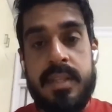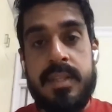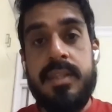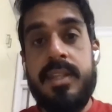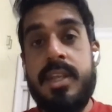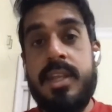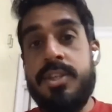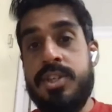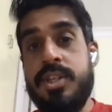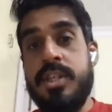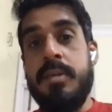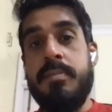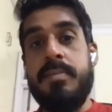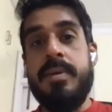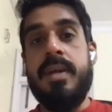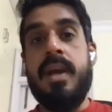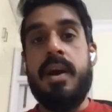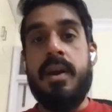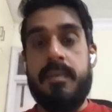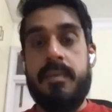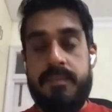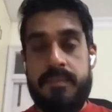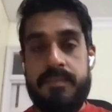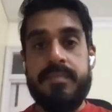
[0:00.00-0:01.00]
the
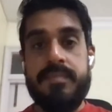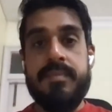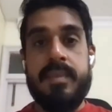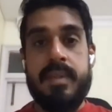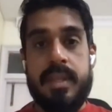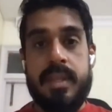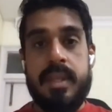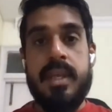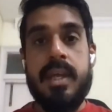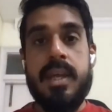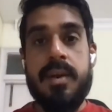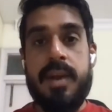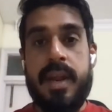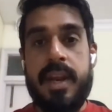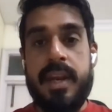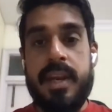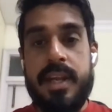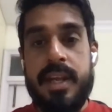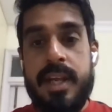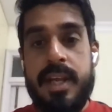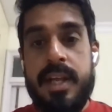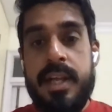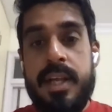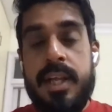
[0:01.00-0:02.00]
GDPR,
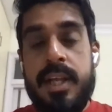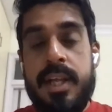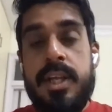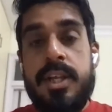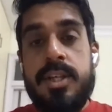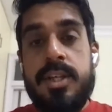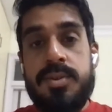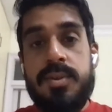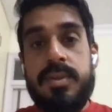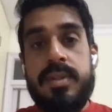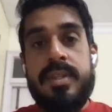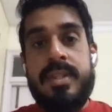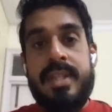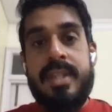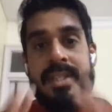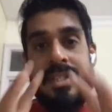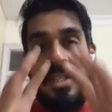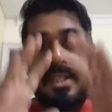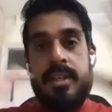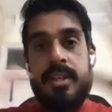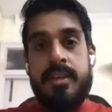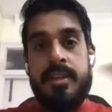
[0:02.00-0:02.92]
right? So this is